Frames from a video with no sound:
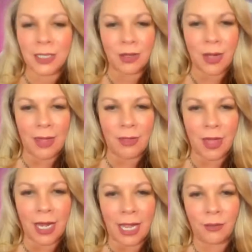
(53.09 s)
So I
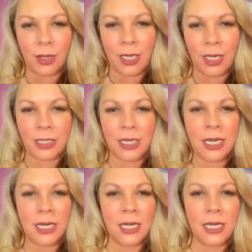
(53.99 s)
thought I would
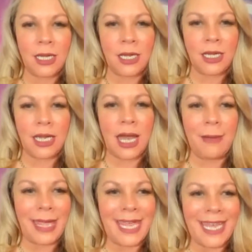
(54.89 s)

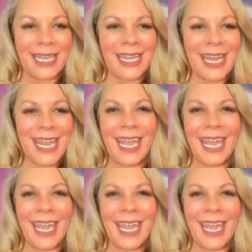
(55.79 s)
come in